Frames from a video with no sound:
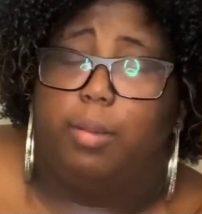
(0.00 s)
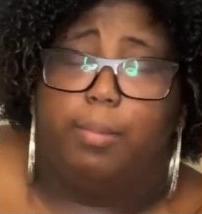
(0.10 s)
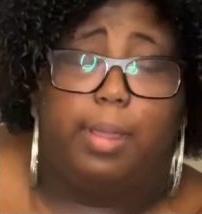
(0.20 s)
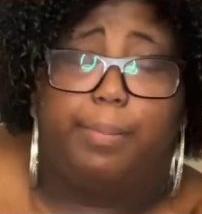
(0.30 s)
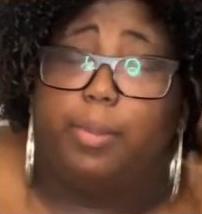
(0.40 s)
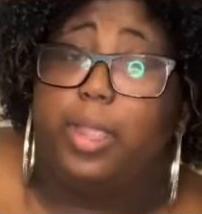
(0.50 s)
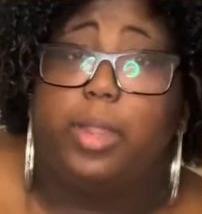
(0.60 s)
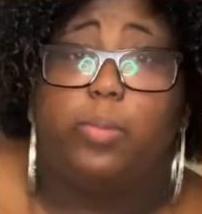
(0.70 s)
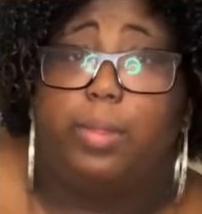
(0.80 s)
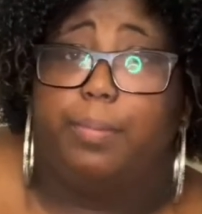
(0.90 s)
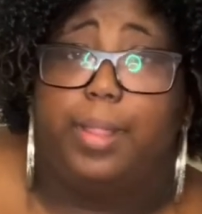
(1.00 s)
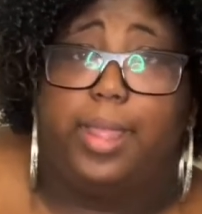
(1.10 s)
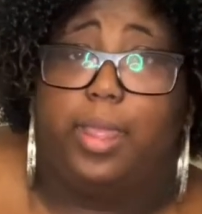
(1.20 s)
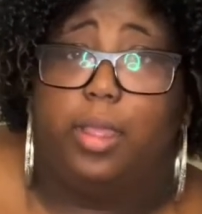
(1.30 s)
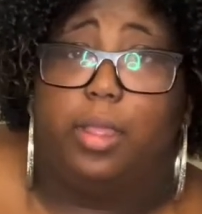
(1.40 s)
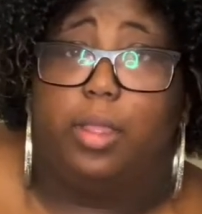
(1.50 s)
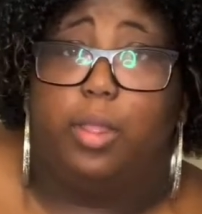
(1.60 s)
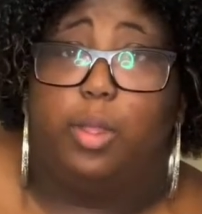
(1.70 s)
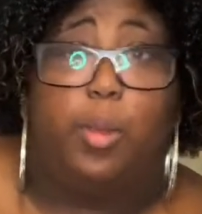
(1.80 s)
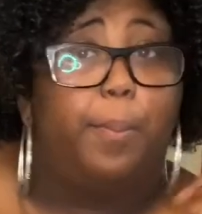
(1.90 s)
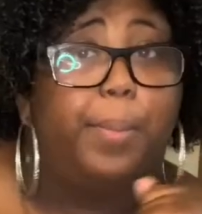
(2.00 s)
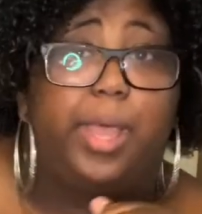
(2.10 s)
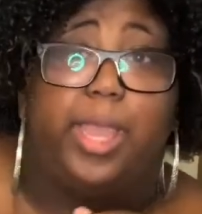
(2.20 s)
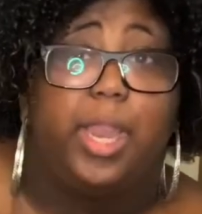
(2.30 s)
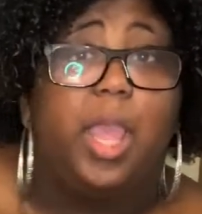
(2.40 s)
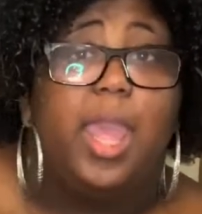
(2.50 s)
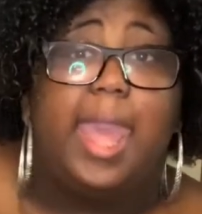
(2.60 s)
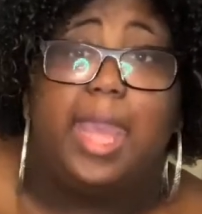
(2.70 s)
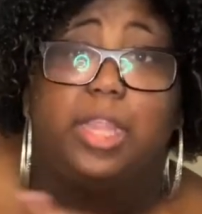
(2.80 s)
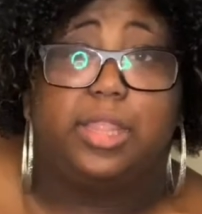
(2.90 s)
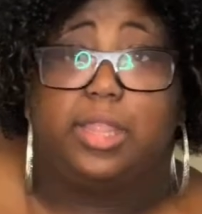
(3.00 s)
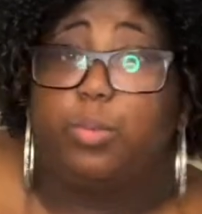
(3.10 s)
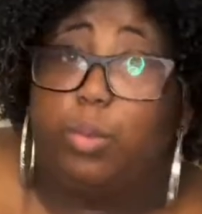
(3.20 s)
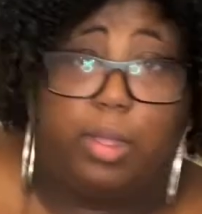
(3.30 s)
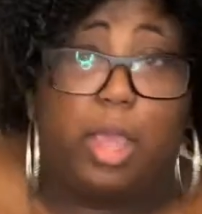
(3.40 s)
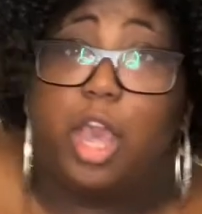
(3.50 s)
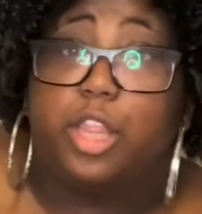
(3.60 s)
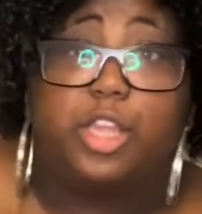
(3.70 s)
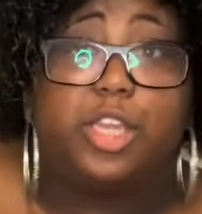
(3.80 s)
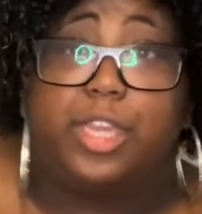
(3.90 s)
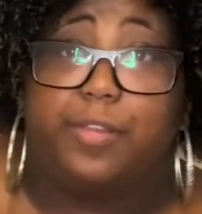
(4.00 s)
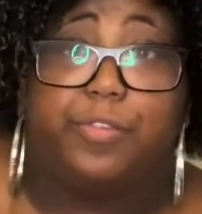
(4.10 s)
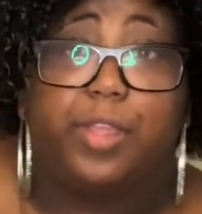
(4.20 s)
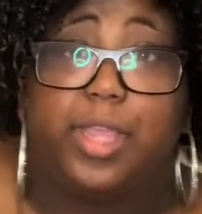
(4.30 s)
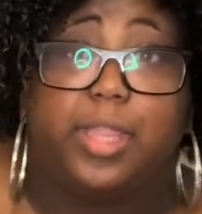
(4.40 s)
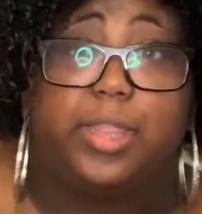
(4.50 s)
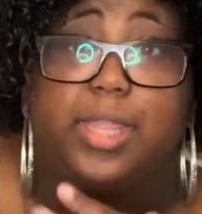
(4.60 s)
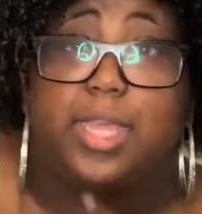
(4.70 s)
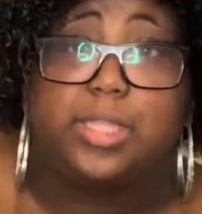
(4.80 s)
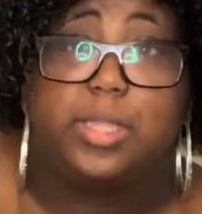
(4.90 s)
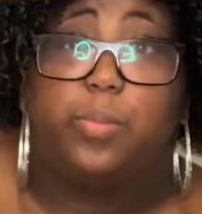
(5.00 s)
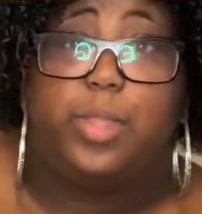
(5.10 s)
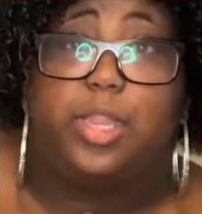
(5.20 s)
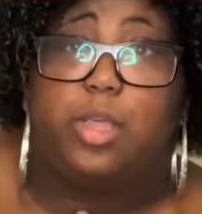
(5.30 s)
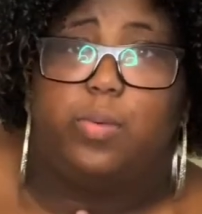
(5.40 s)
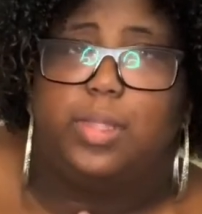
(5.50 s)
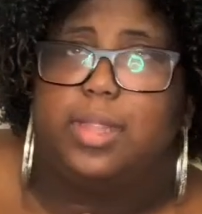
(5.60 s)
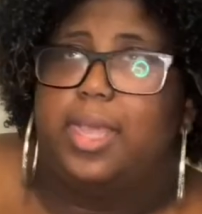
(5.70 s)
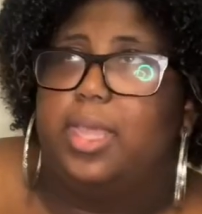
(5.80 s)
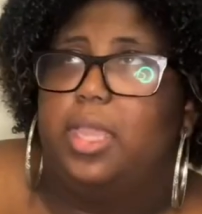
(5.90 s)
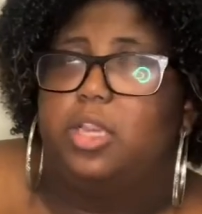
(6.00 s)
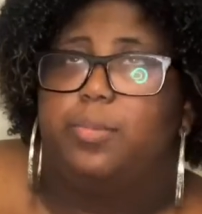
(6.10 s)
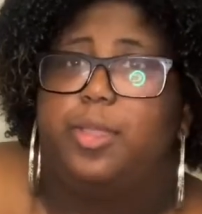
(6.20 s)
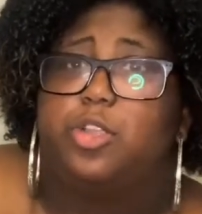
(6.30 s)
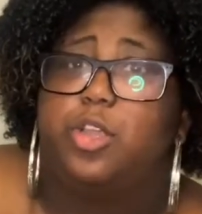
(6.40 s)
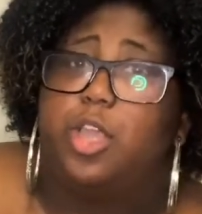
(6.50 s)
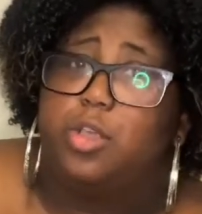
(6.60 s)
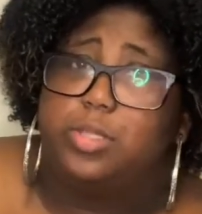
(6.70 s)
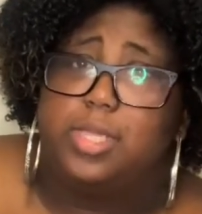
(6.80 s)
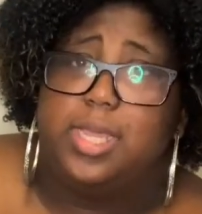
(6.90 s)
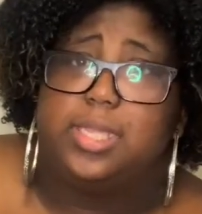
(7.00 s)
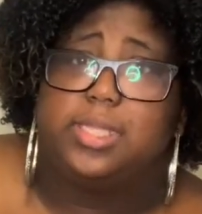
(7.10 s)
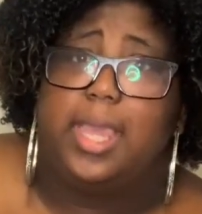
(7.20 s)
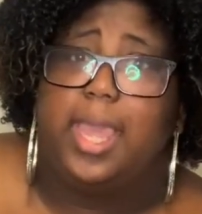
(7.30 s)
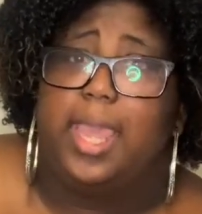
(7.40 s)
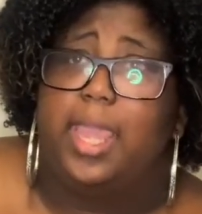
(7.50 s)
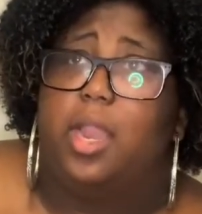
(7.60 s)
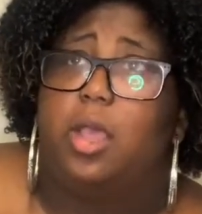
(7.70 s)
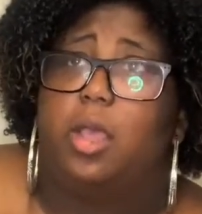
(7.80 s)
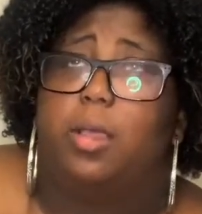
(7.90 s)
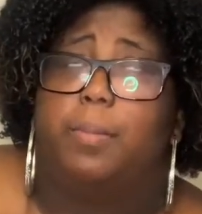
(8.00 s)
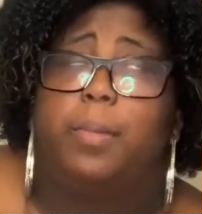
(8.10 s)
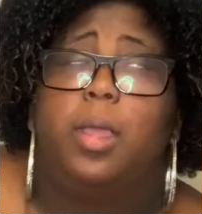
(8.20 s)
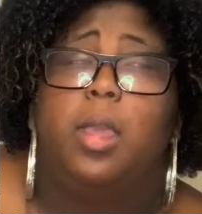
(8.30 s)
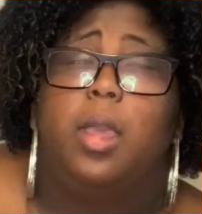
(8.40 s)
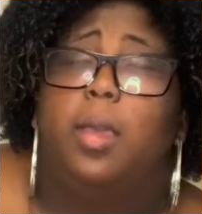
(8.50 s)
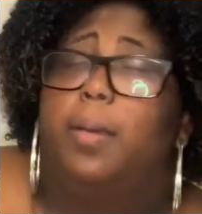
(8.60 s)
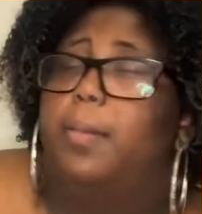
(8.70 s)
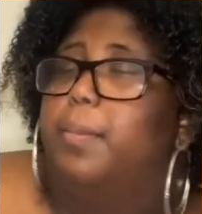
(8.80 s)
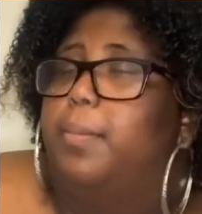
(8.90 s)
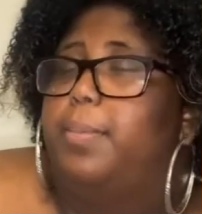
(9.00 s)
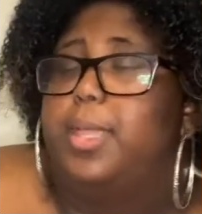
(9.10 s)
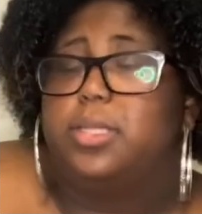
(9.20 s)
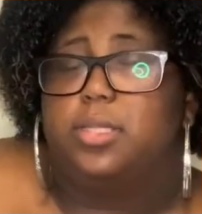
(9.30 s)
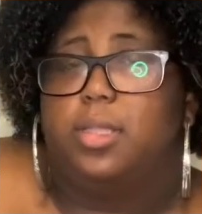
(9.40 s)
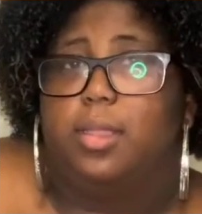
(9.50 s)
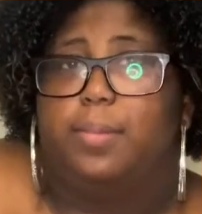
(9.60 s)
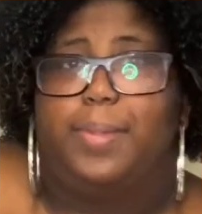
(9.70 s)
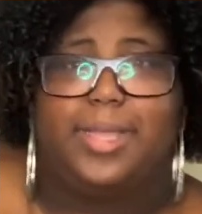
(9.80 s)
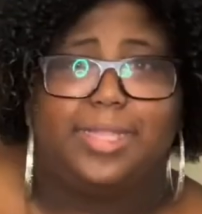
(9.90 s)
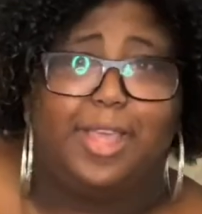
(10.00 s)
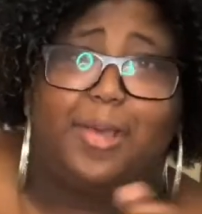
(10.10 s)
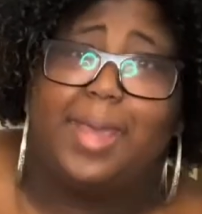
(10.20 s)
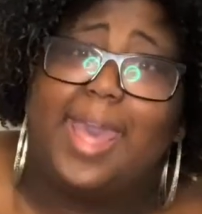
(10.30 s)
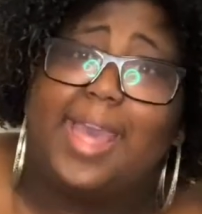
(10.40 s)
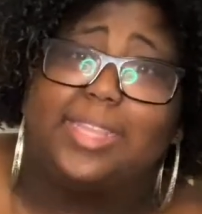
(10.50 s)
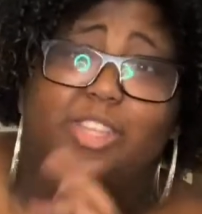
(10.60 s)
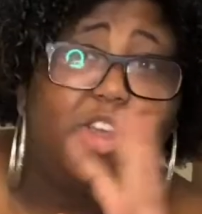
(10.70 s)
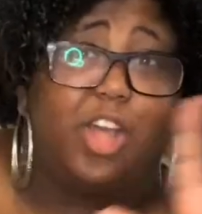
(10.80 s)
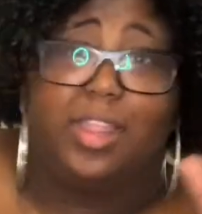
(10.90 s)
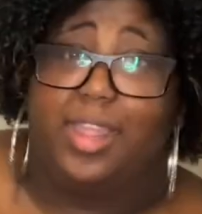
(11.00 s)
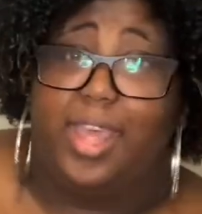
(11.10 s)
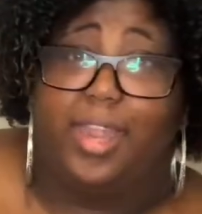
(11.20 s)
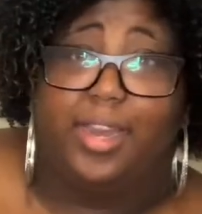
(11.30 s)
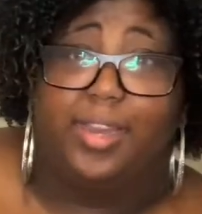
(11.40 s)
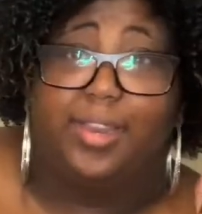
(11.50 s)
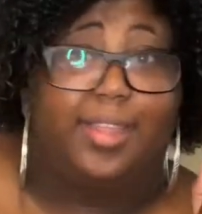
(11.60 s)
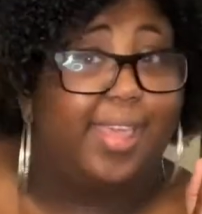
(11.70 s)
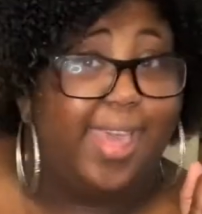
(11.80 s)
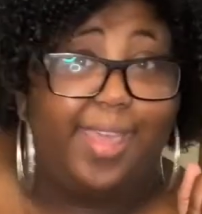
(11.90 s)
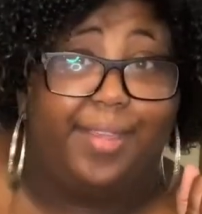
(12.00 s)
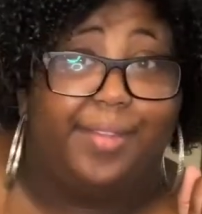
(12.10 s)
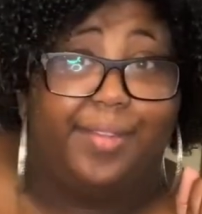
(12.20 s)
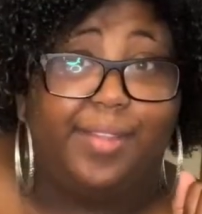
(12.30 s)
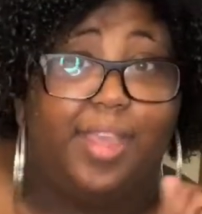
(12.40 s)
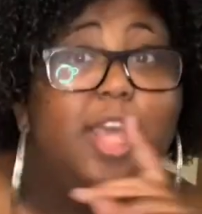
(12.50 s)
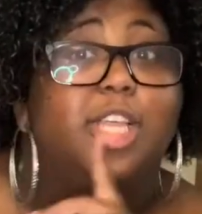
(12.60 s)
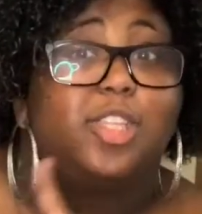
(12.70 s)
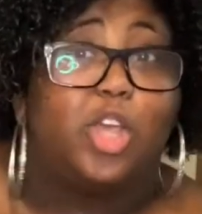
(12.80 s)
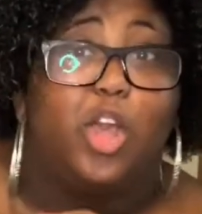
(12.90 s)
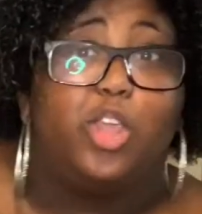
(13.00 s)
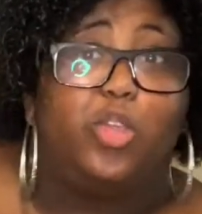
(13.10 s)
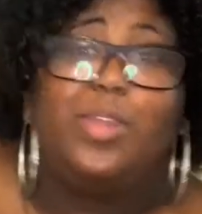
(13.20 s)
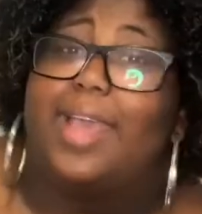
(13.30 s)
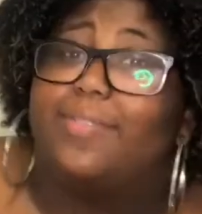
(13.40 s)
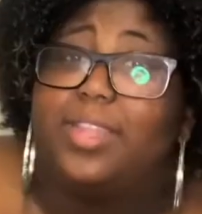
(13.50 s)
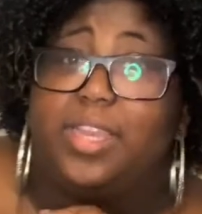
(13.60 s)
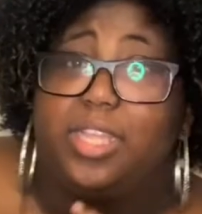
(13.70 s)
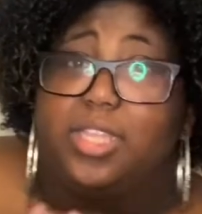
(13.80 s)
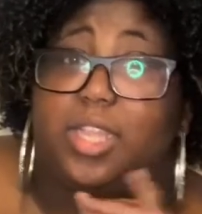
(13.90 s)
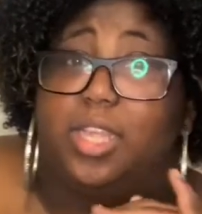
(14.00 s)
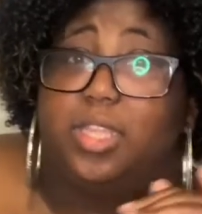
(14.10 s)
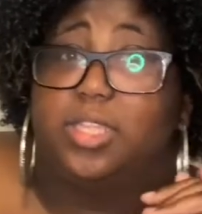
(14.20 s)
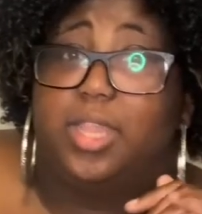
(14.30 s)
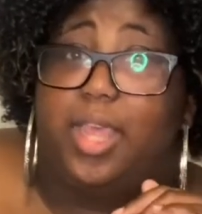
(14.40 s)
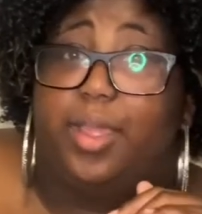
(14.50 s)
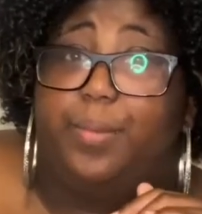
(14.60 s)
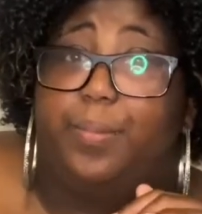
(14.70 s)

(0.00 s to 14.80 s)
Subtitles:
my brain went blank, but other different things that we deal with, like endometriosis and PCOS and all of that. Okay, so you definitely need to look into that.